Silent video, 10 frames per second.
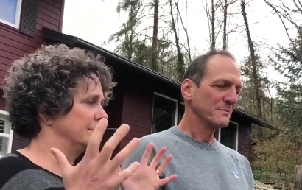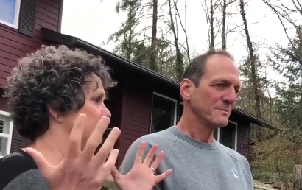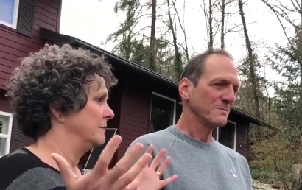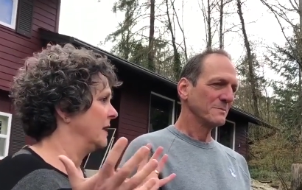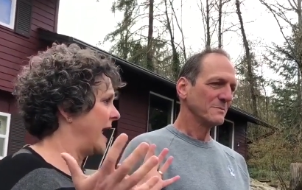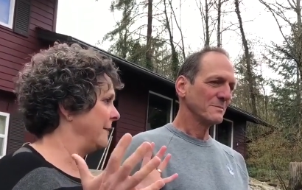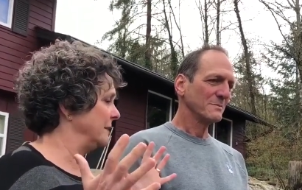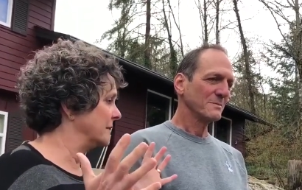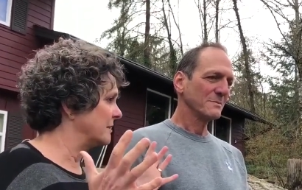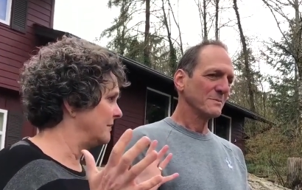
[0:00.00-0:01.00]
Speaker 1: happy
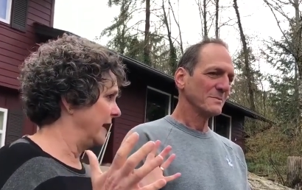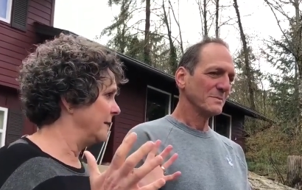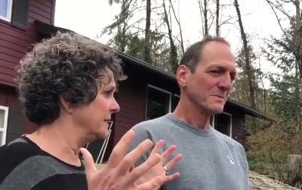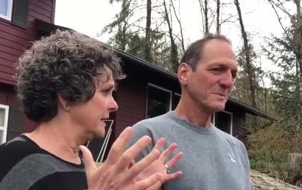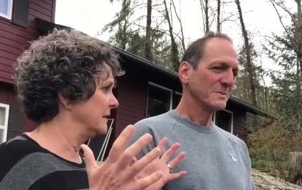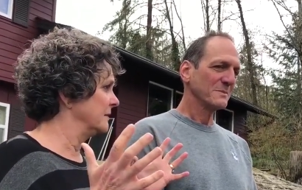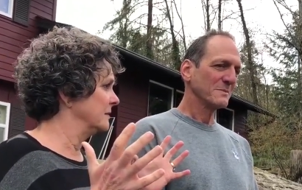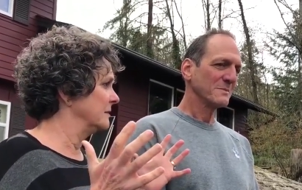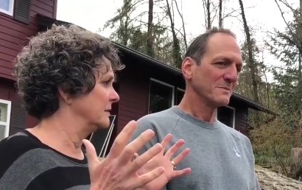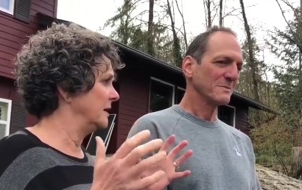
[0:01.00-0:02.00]
little family,
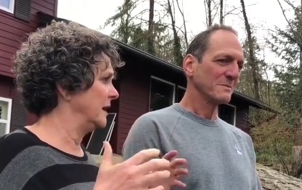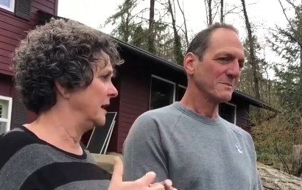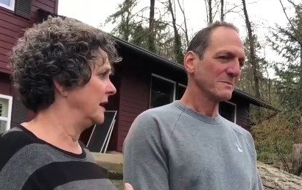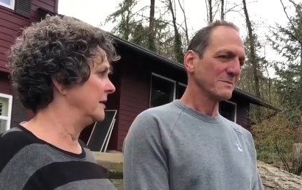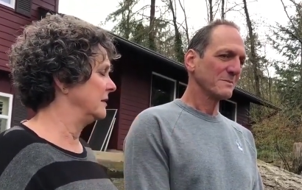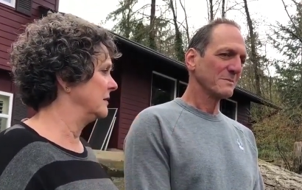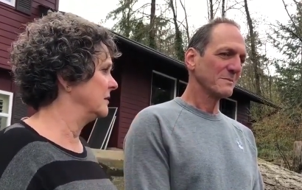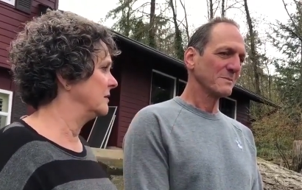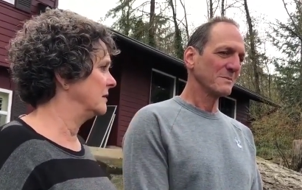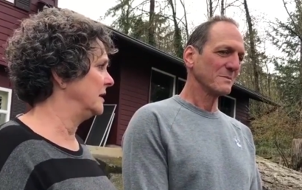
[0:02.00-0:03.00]
and
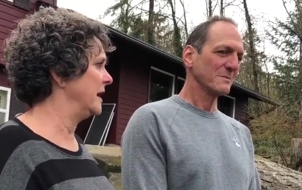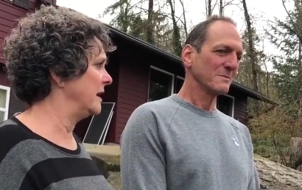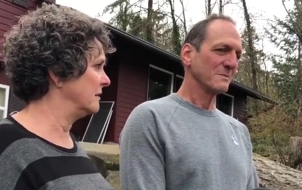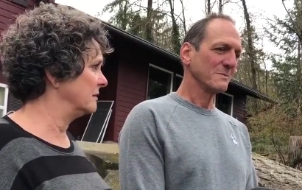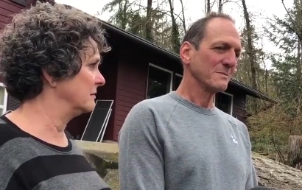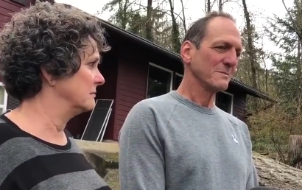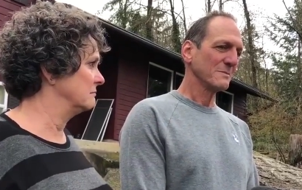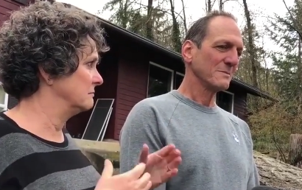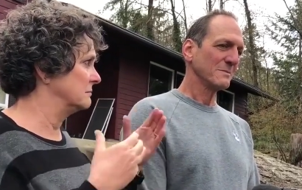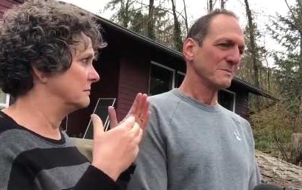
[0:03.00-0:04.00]
yet,
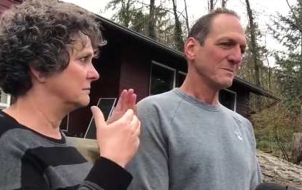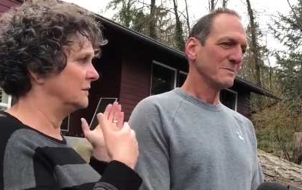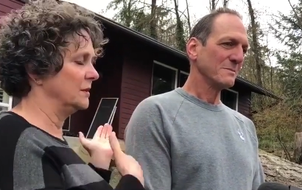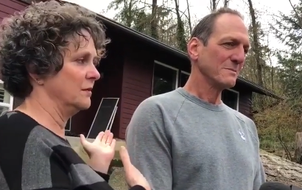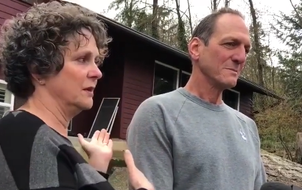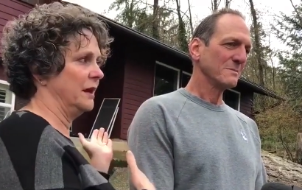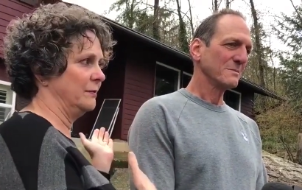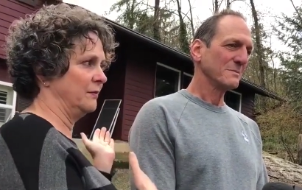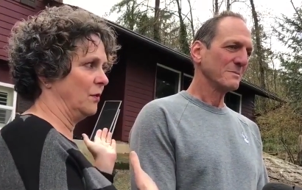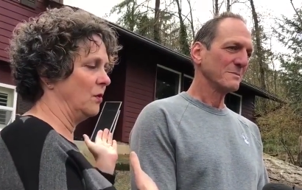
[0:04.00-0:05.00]
you know, the night
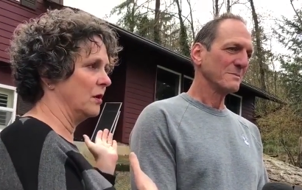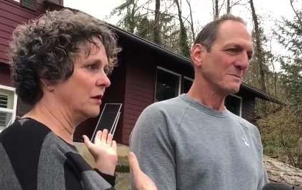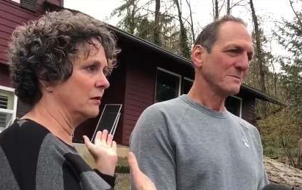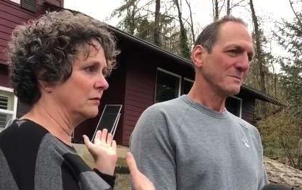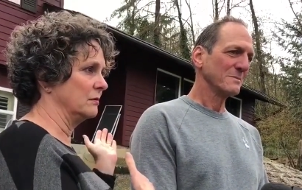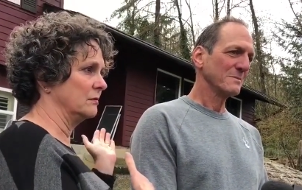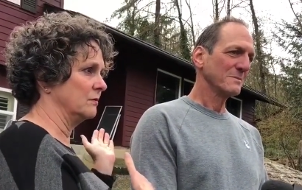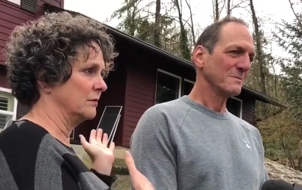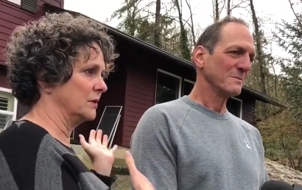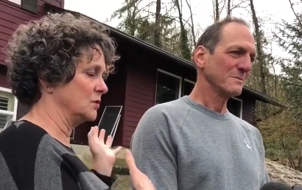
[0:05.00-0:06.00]
before,
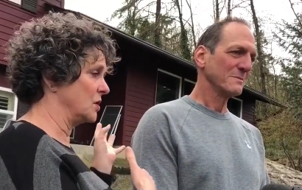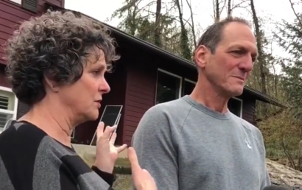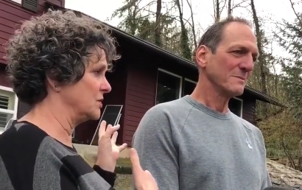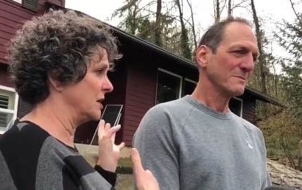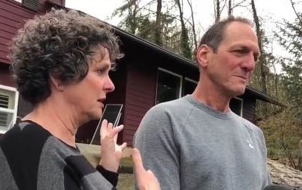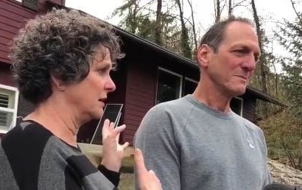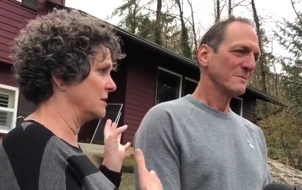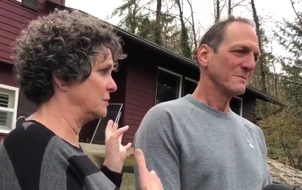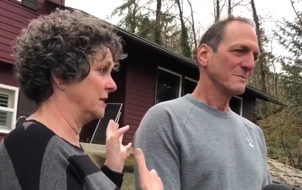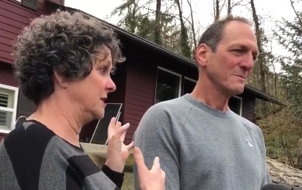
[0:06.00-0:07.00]
their daughter's telling us,
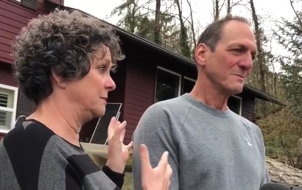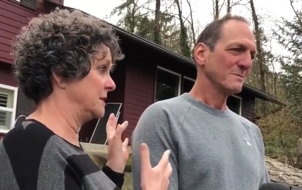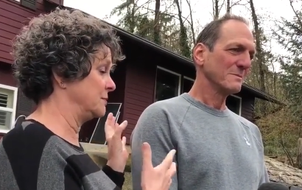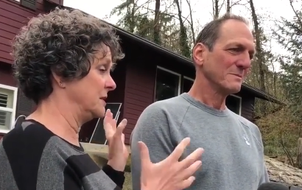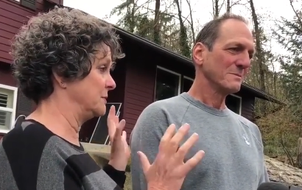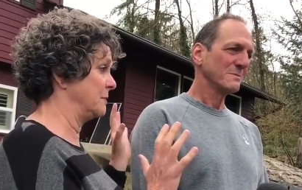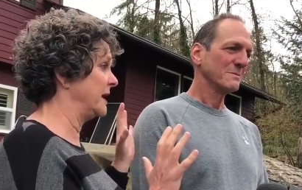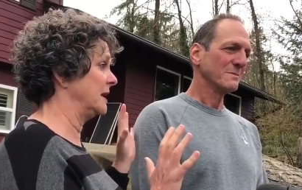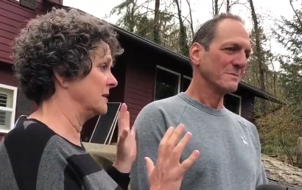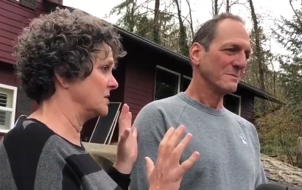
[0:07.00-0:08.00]
please, please, please,
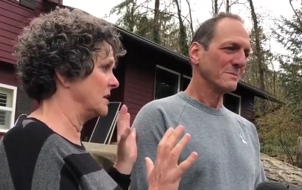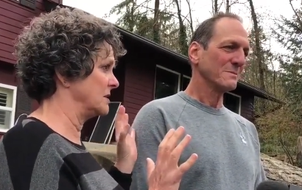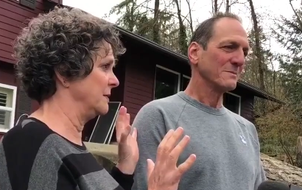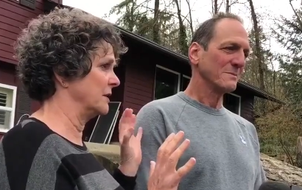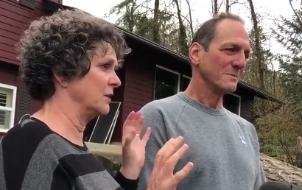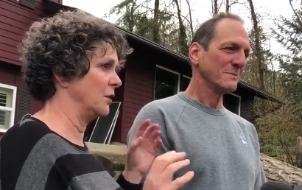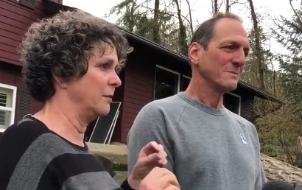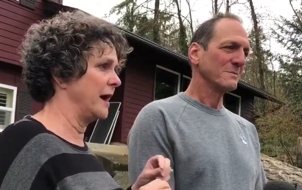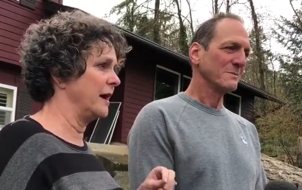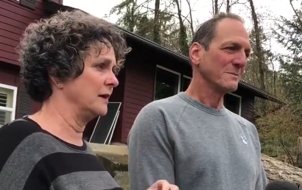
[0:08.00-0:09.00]
begging us not to make her go
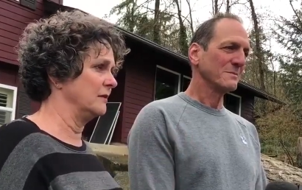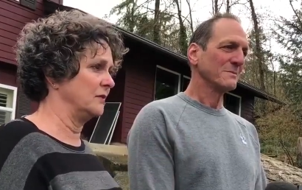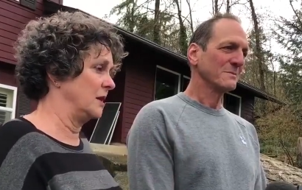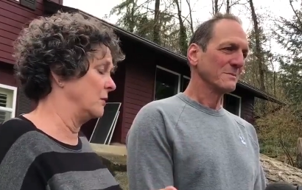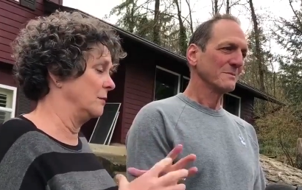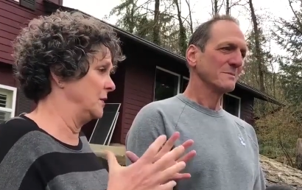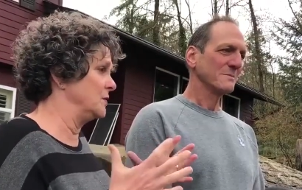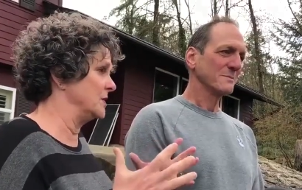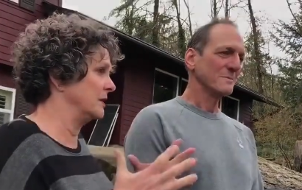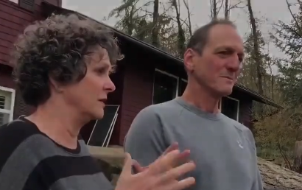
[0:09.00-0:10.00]
back, and that they were
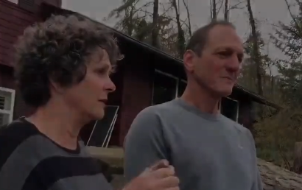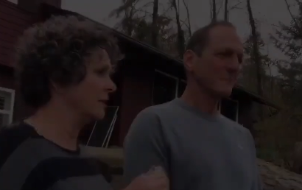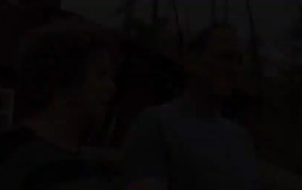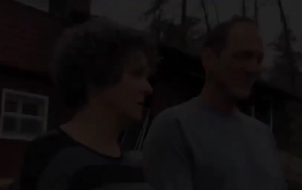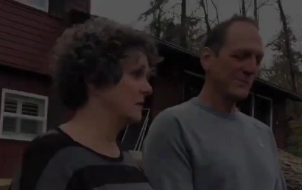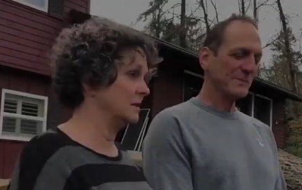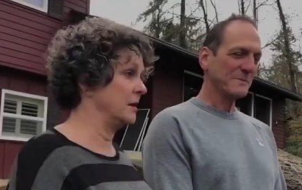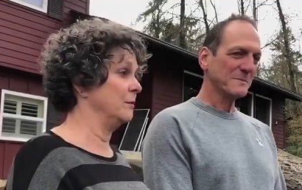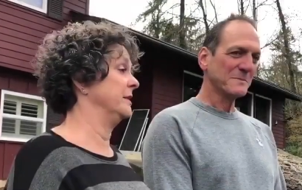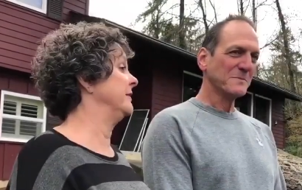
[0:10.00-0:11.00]
abusing her. It's
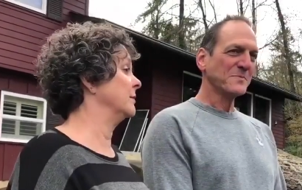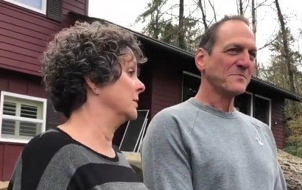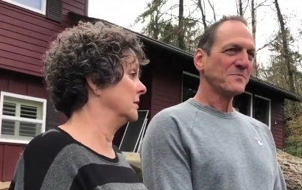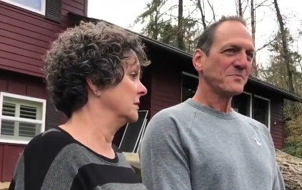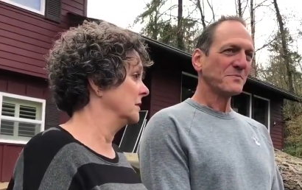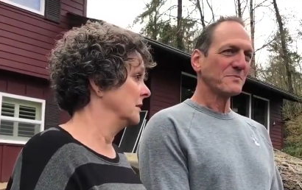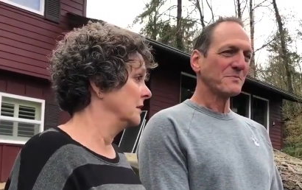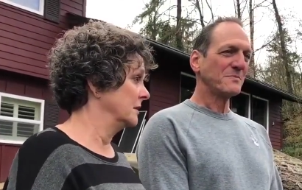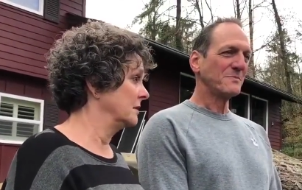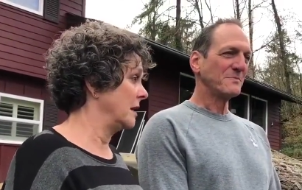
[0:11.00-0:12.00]
unbelievable.
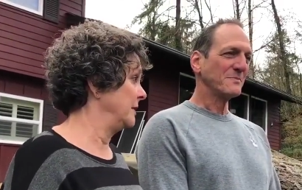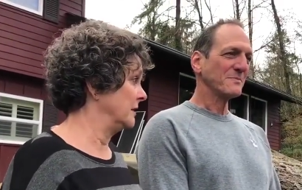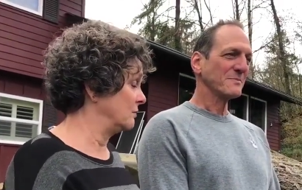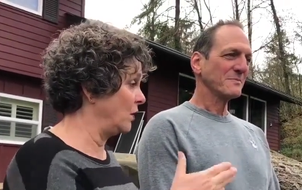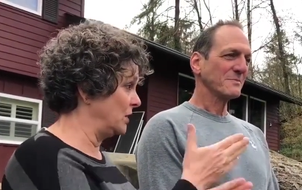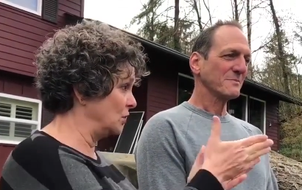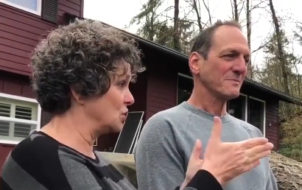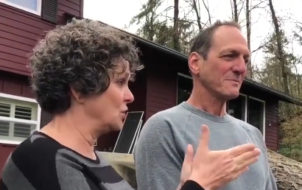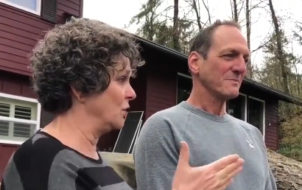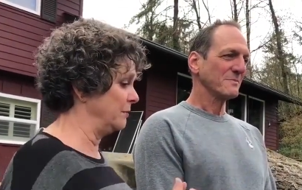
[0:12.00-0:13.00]
I mean, what you're
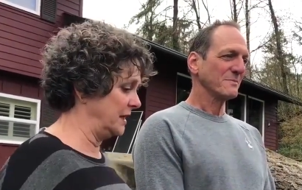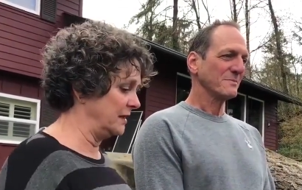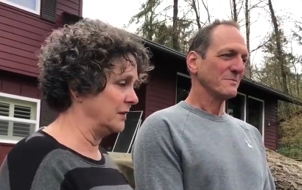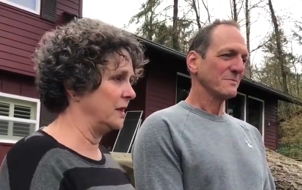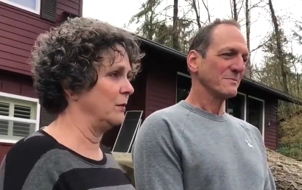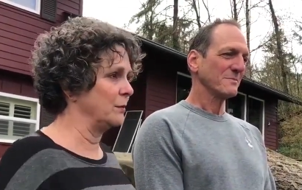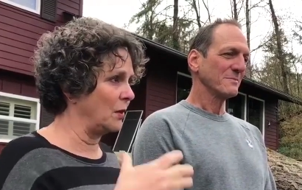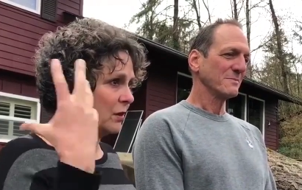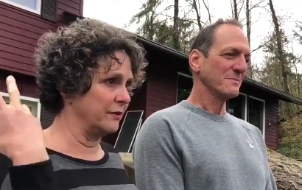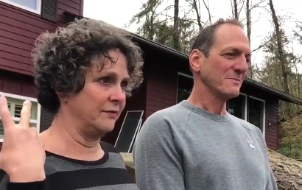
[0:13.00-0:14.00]
showing me that they were
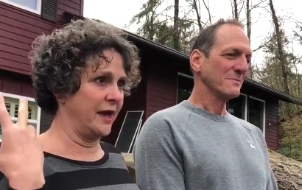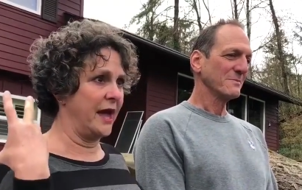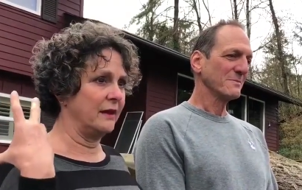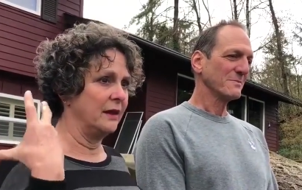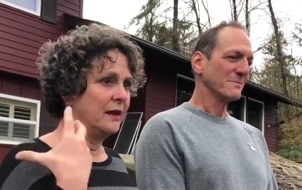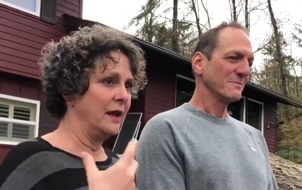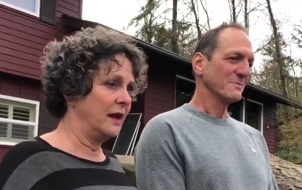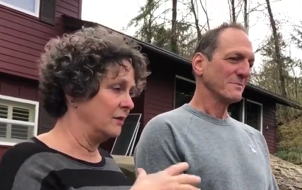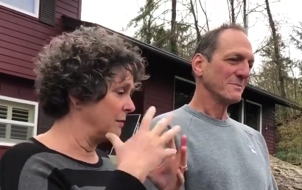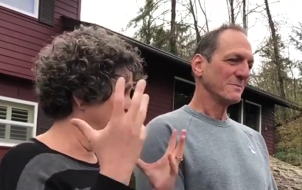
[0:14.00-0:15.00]
part of that
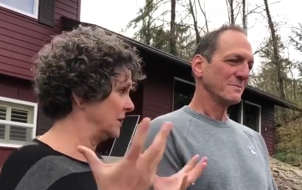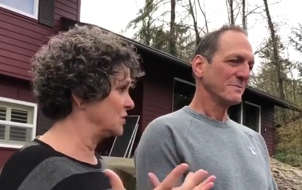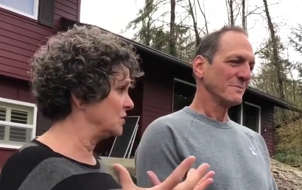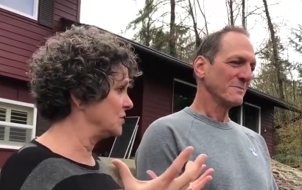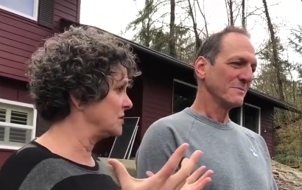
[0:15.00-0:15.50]
and the pictures,